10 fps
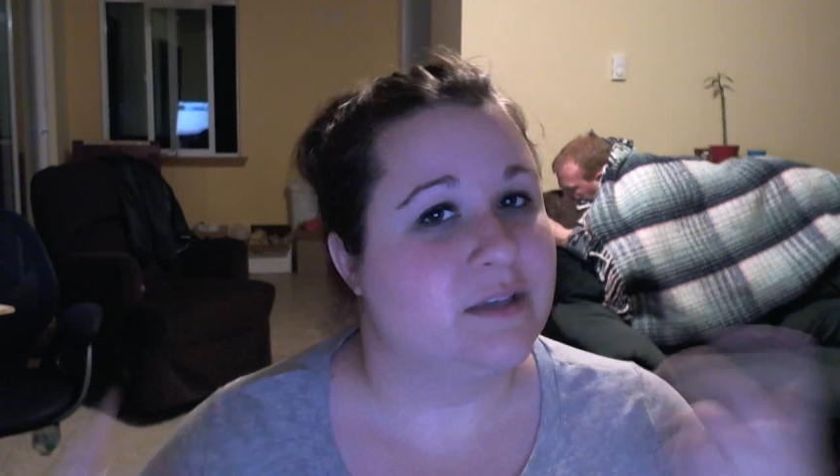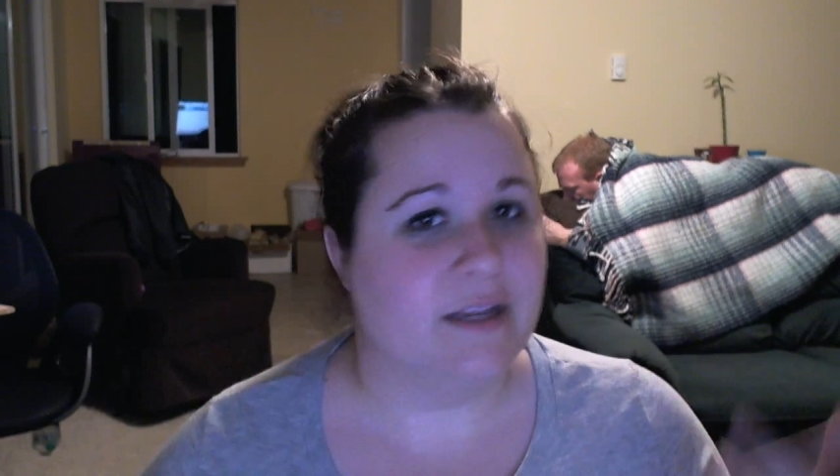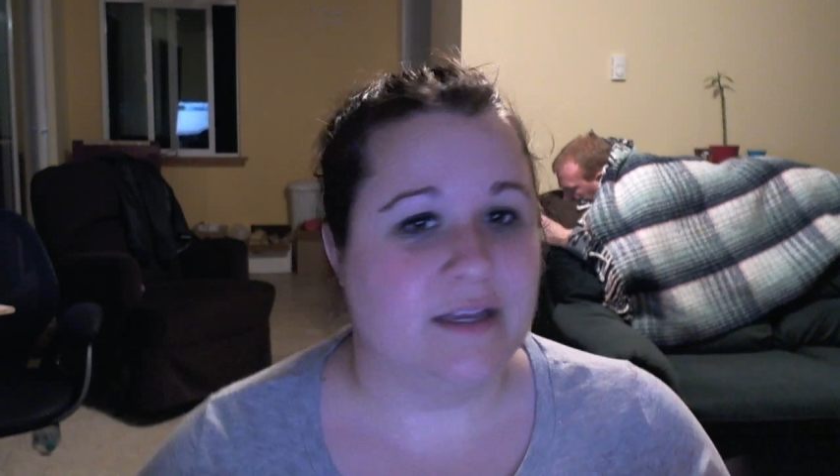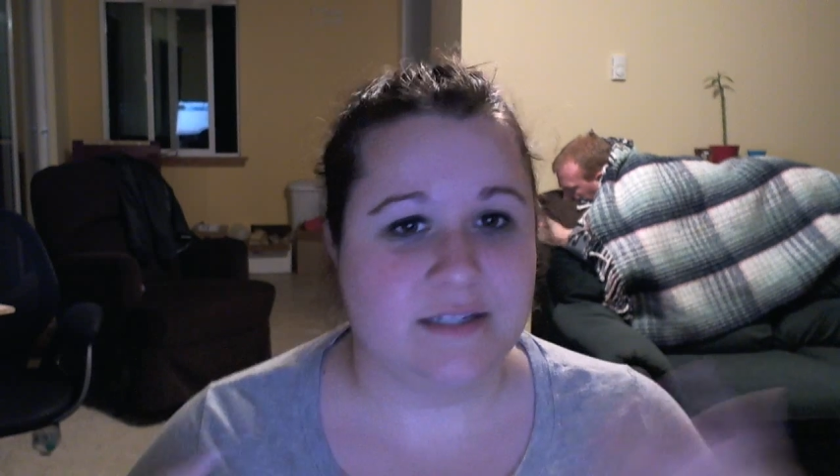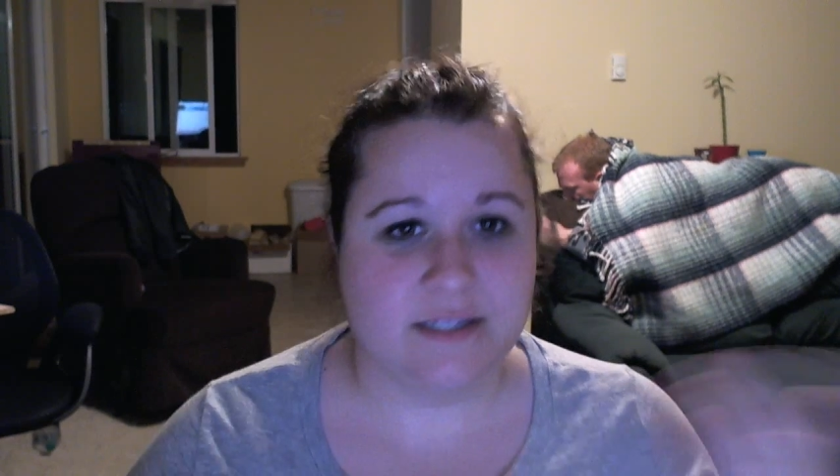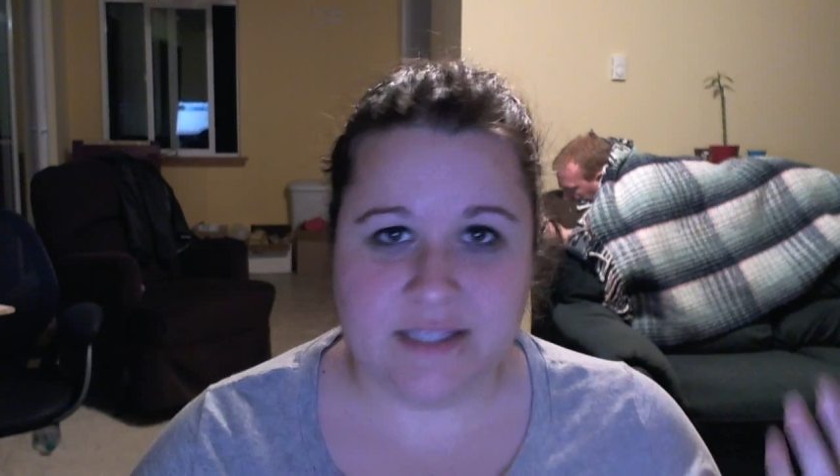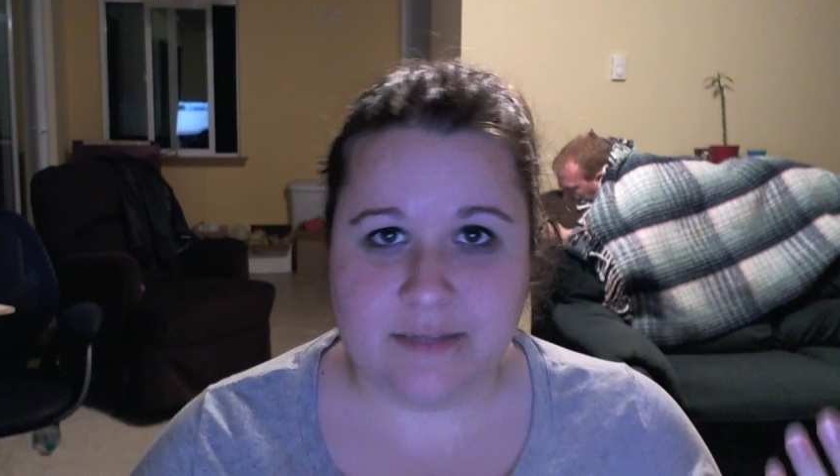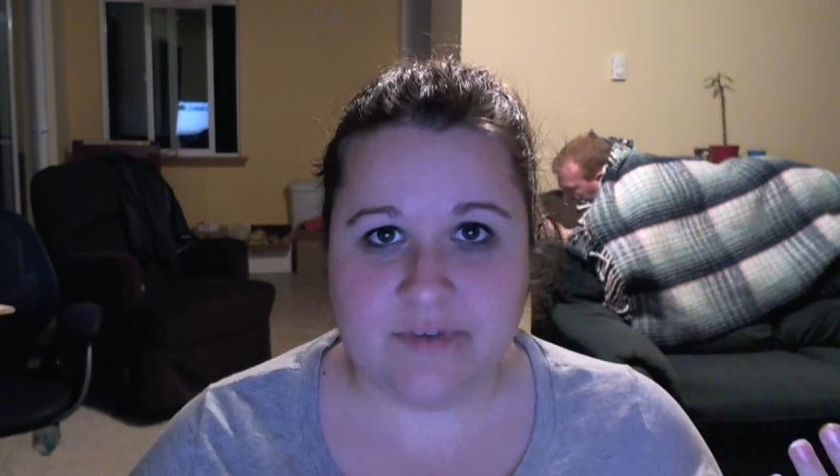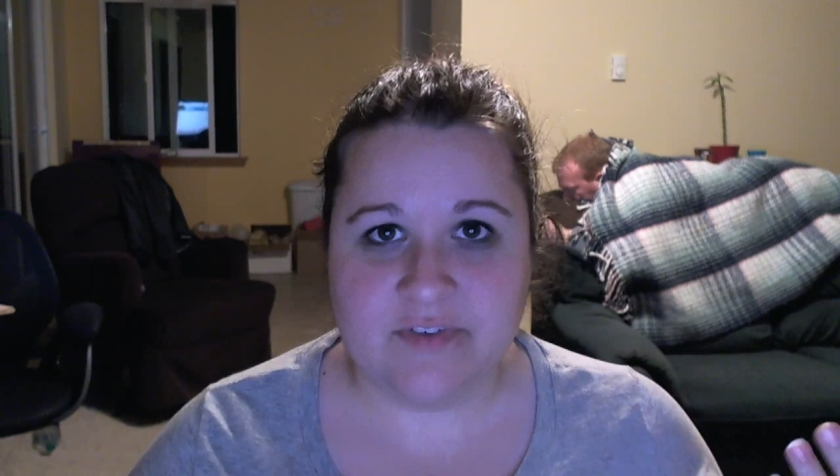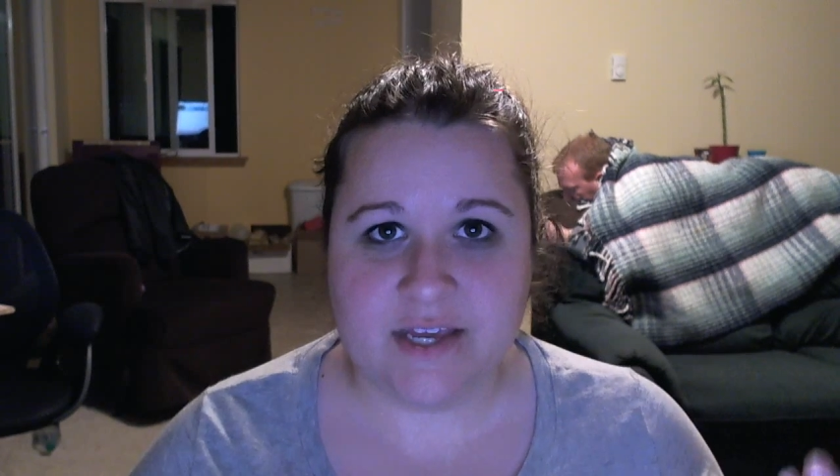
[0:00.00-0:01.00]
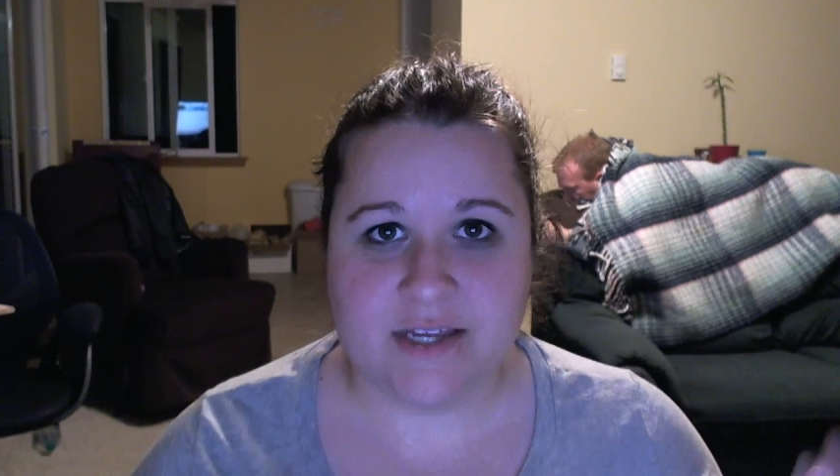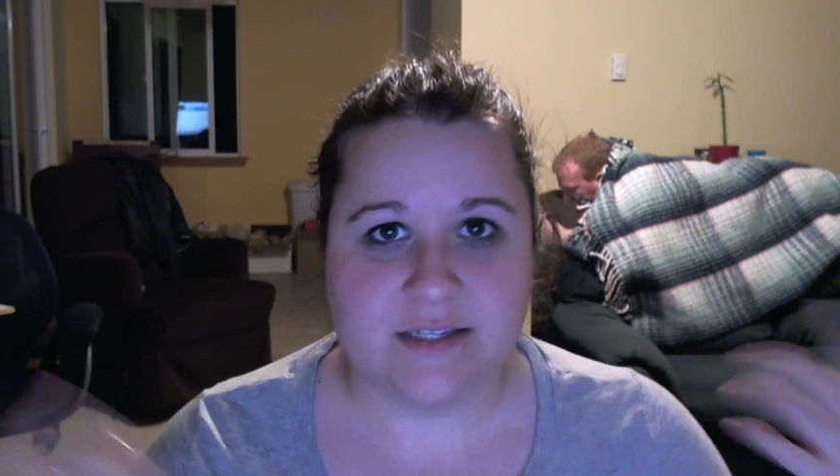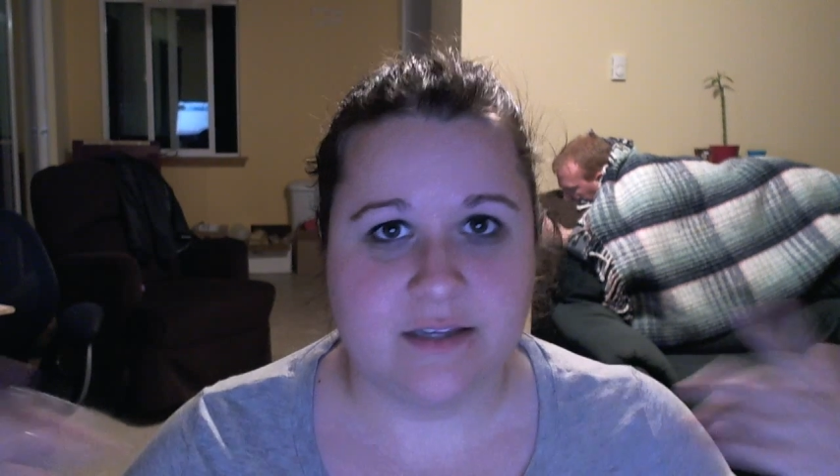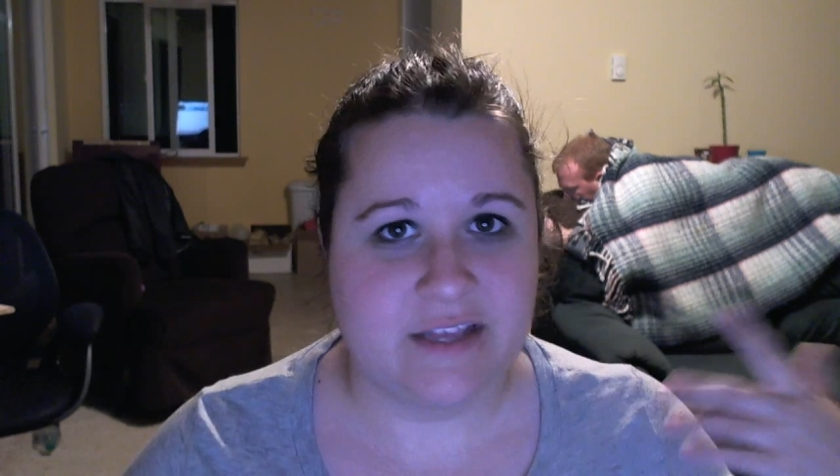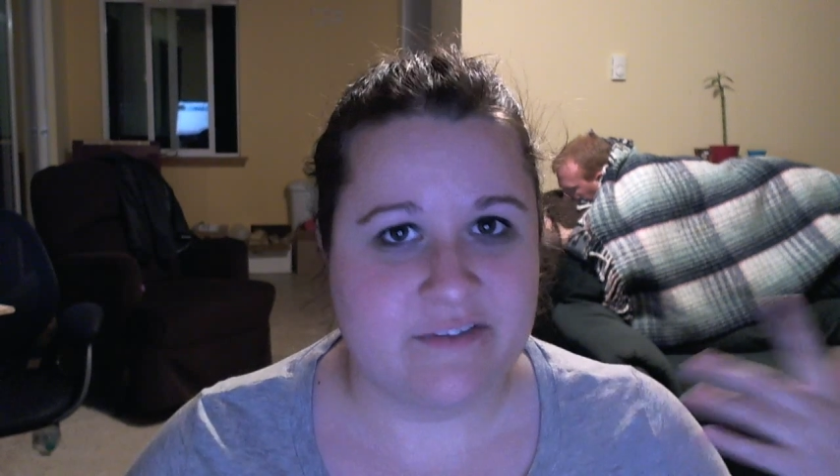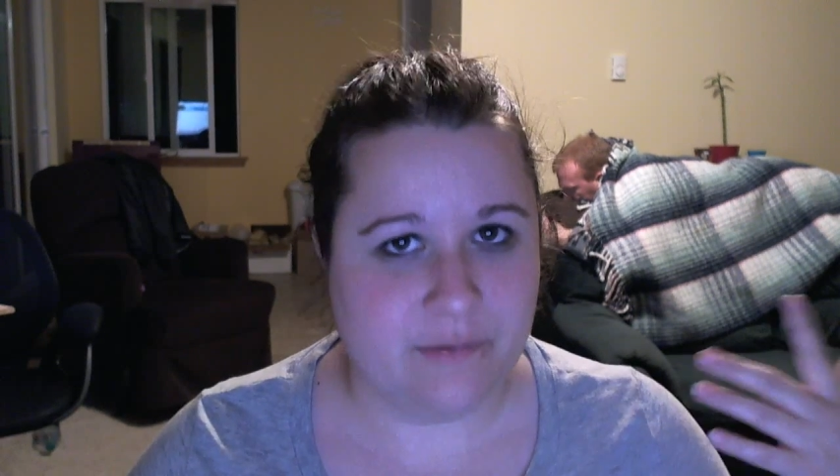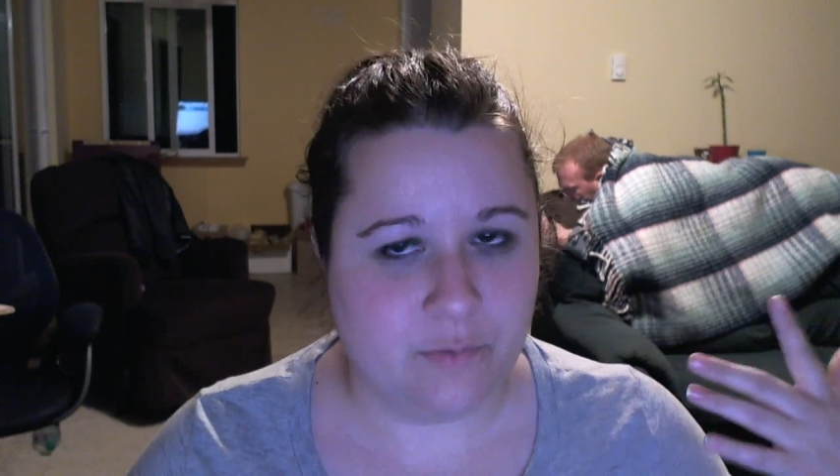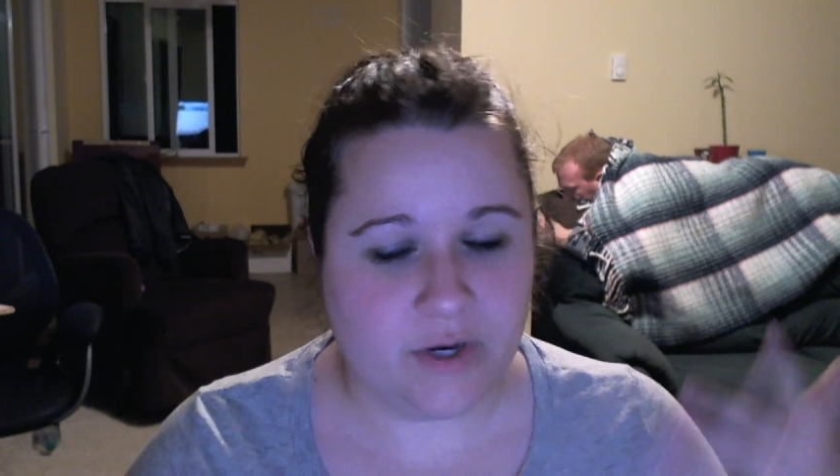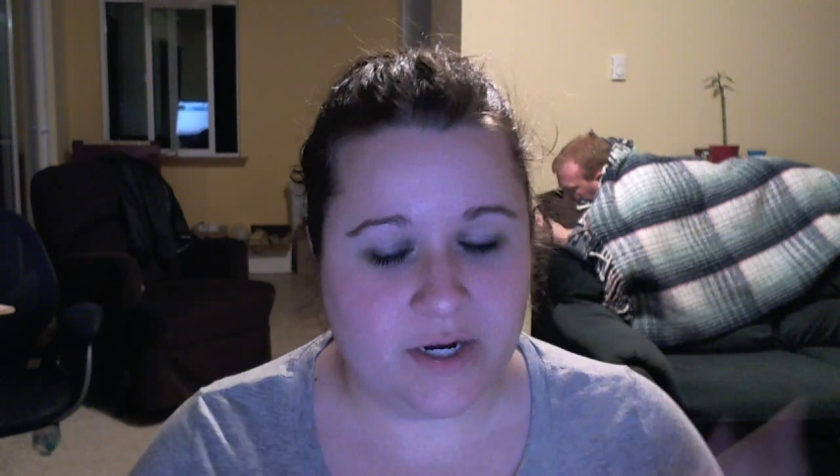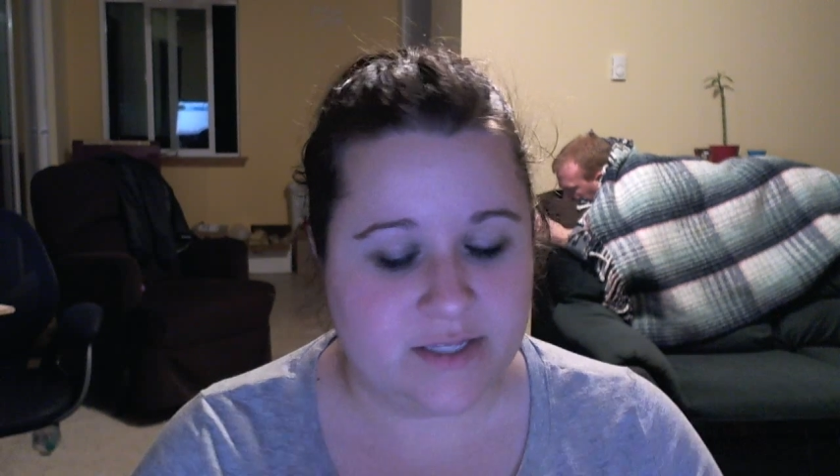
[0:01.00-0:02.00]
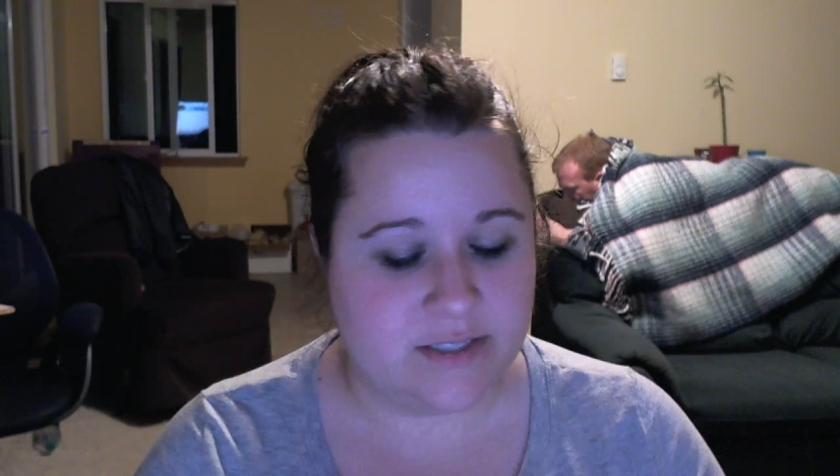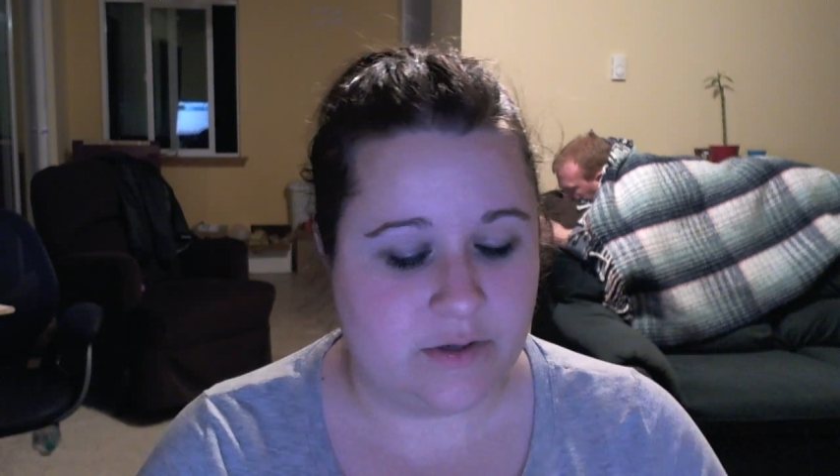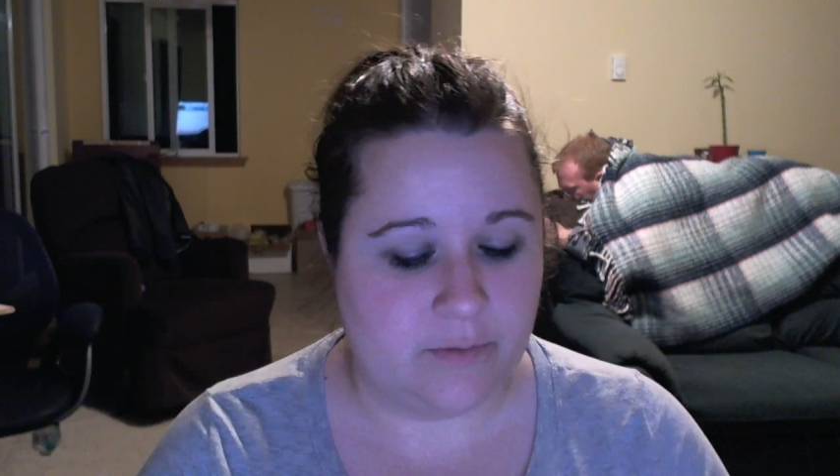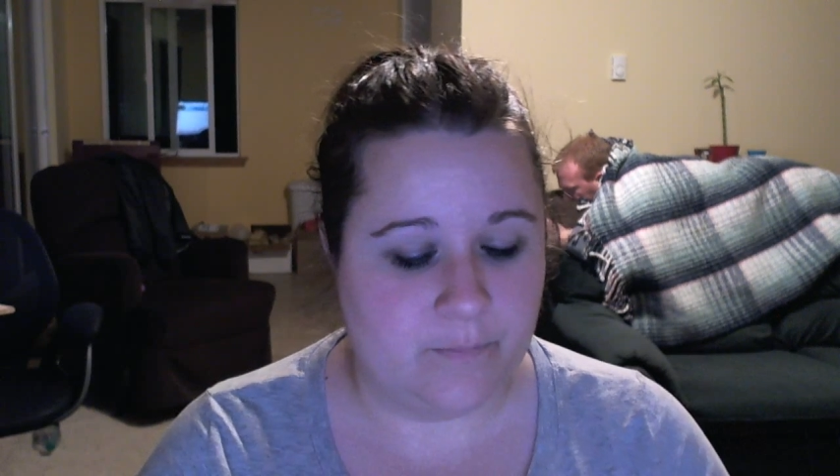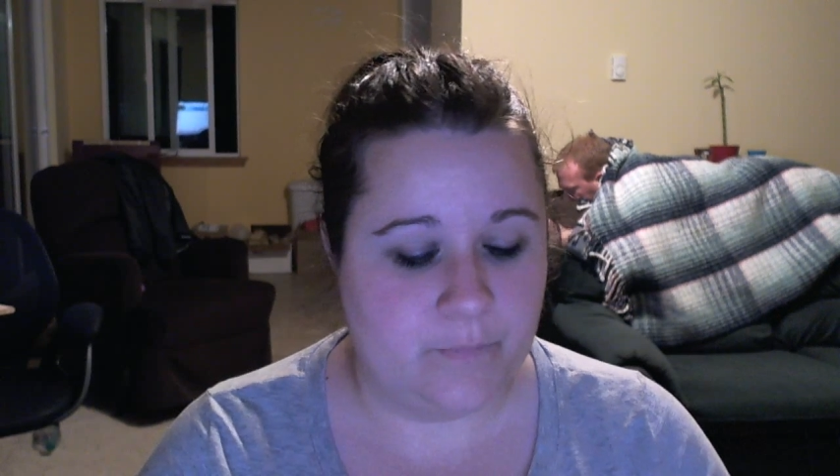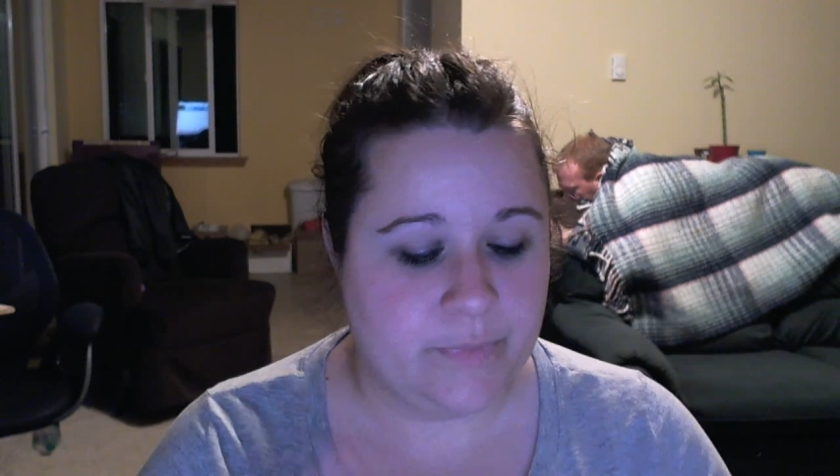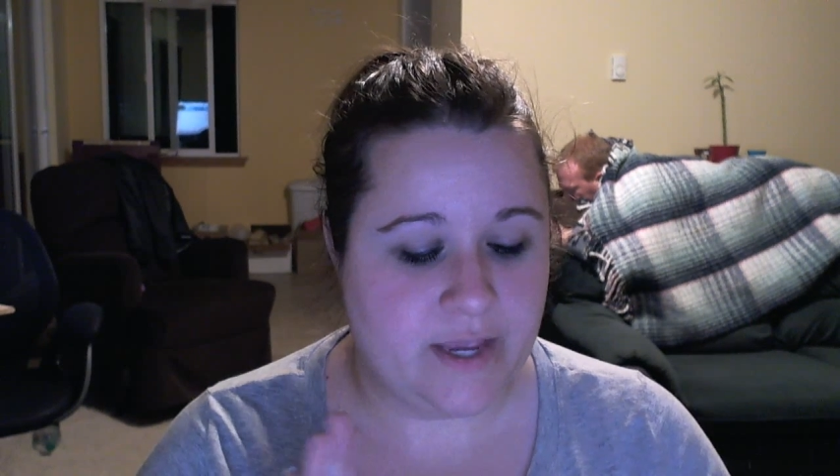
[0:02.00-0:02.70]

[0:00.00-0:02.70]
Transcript: getting into CBV until like February, so